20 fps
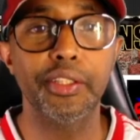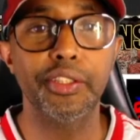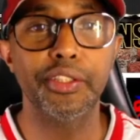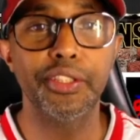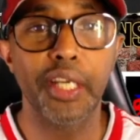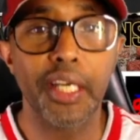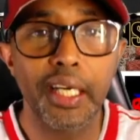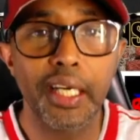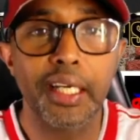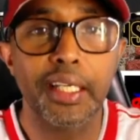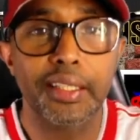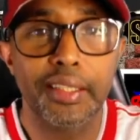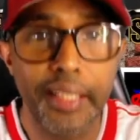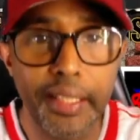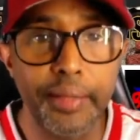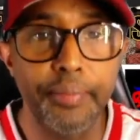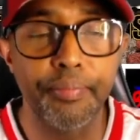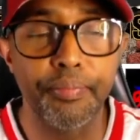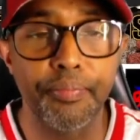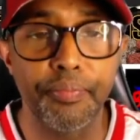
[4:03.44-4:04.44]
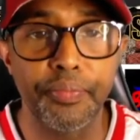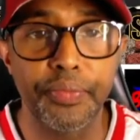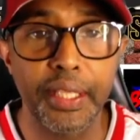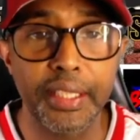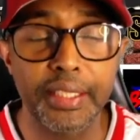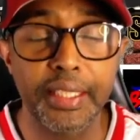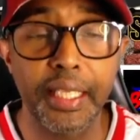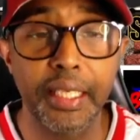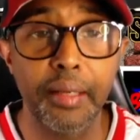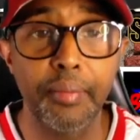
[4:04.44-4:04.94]
young team
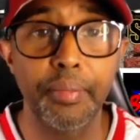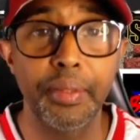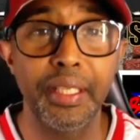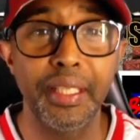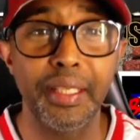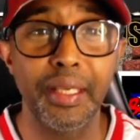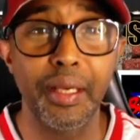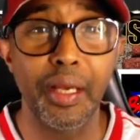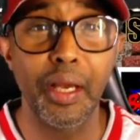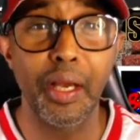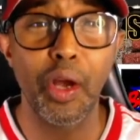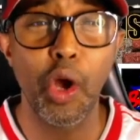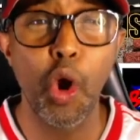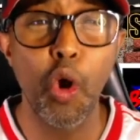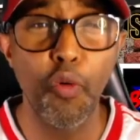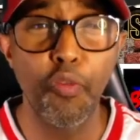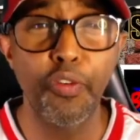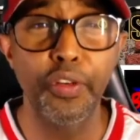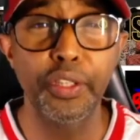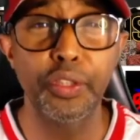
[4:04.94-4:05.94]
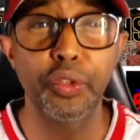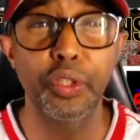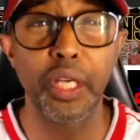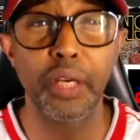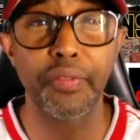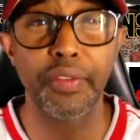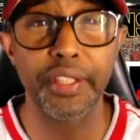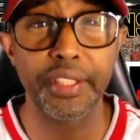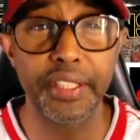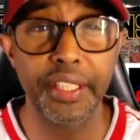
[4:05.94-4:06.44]
that's gonna be hopefully
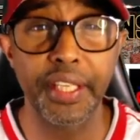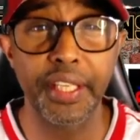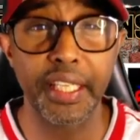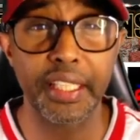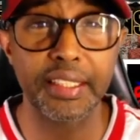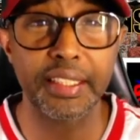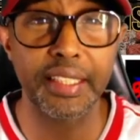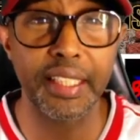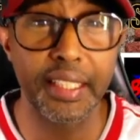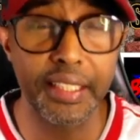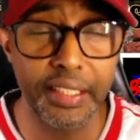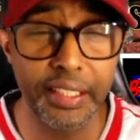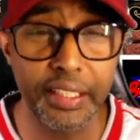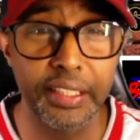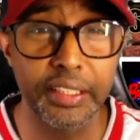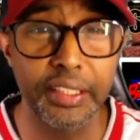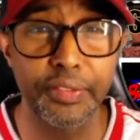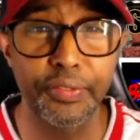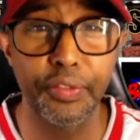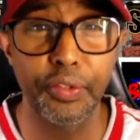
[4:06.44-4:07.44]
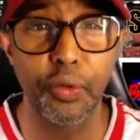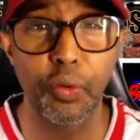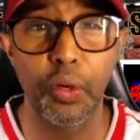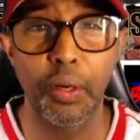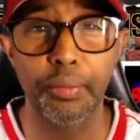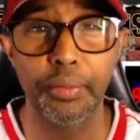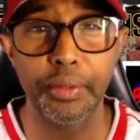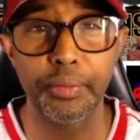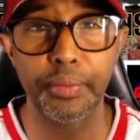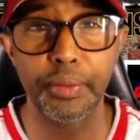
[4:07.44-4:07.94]
together in the next 10 years, if you know
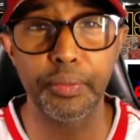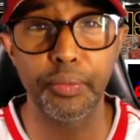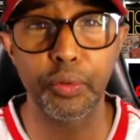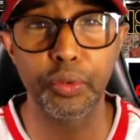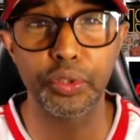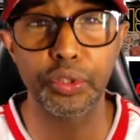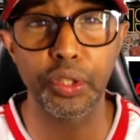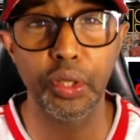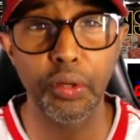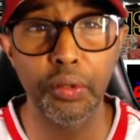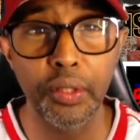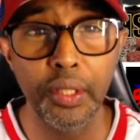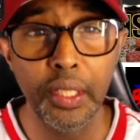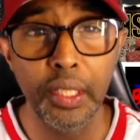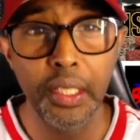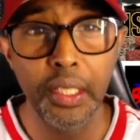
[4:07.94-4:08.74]
what I mean, people. So